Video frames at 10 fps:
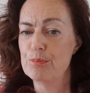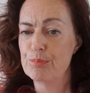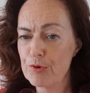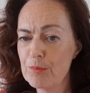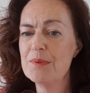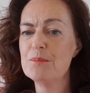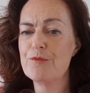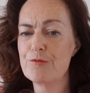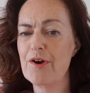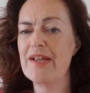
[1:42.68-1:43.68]
Problem
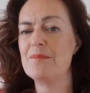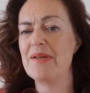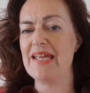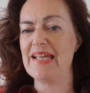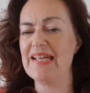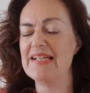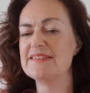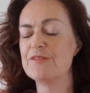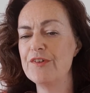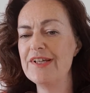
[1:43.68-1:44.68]
framing
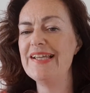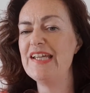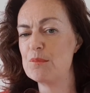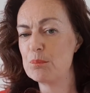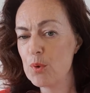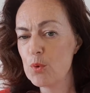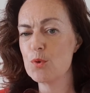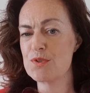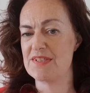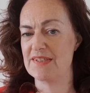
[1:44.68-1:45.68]
is a really
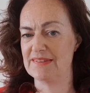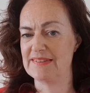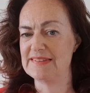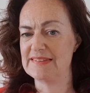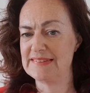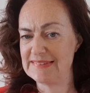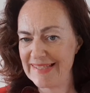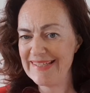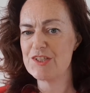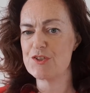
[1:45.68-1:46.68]
important
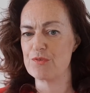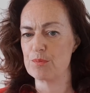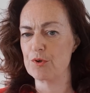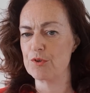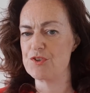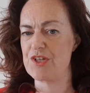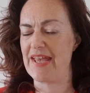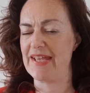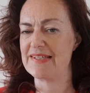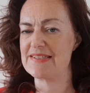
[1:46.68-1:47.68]
stage of the
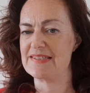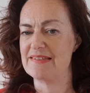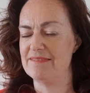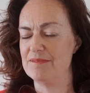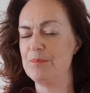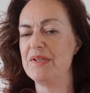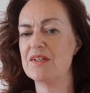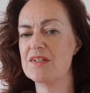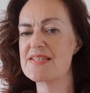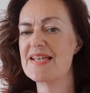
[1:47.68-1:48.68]
project
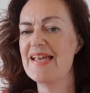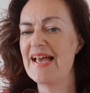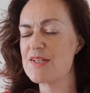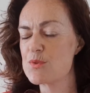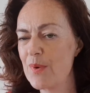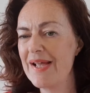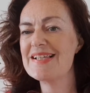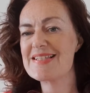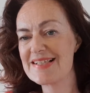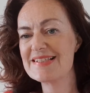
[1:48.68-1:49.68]
because, as
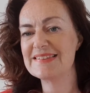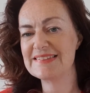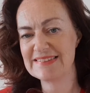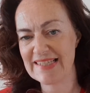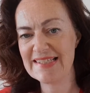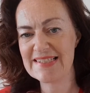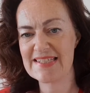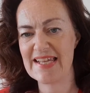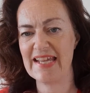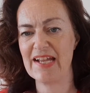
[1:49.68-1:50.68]
well as
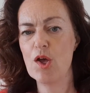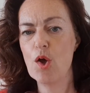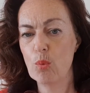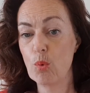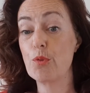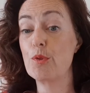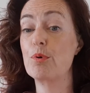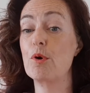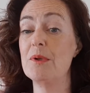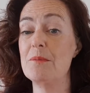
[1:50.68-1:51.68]
understanding what the
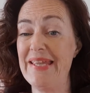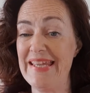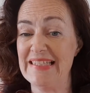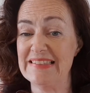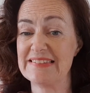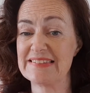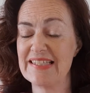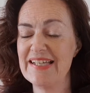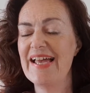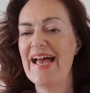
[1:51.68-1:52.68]
problem is,
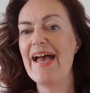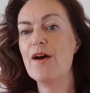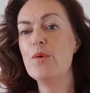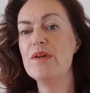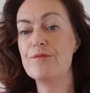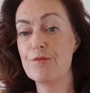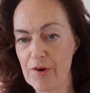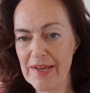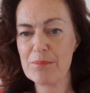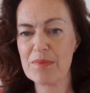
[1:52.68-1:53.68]
how we
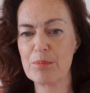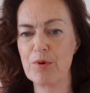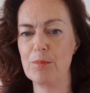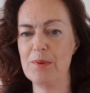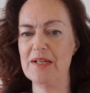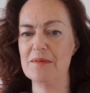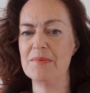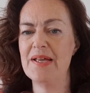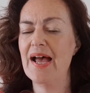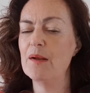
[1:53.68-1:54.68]
frame the
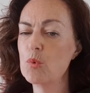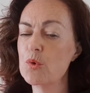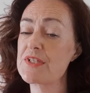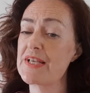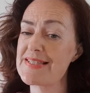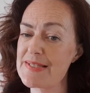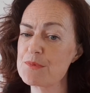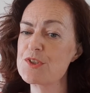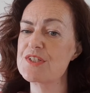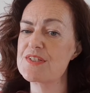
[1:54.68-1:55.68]
problem and what
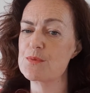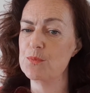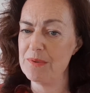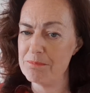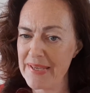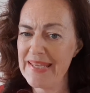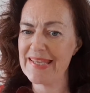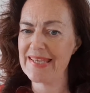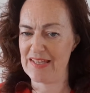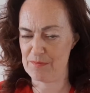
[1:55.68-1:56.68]
assumptions we
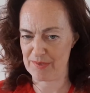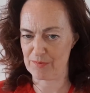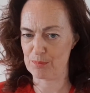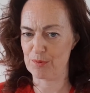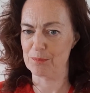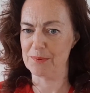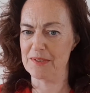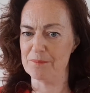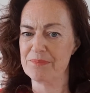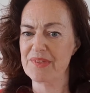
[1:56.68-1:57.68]
make about the
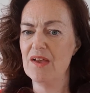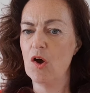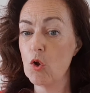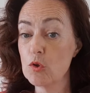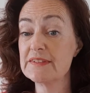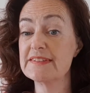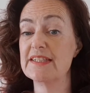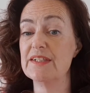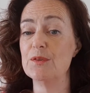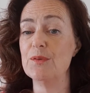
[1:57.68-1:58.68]
problem
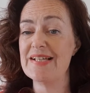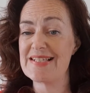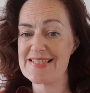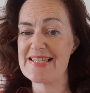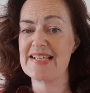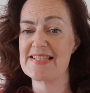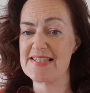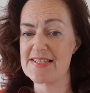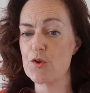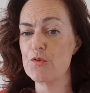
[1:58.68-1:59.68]
also sets
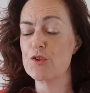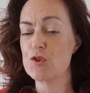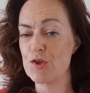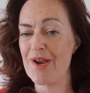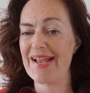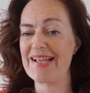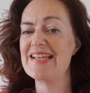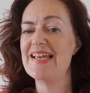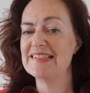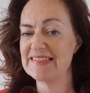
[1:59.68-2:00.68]
us on the track
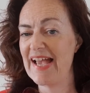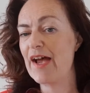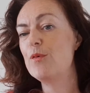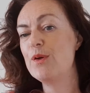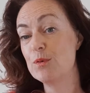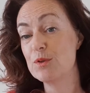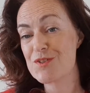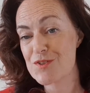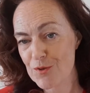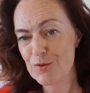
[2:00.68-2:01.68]
to how we will
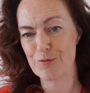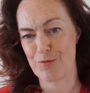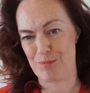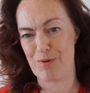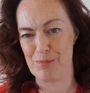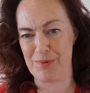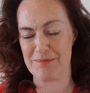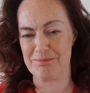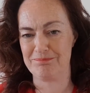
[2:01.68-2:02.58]
solve the problem.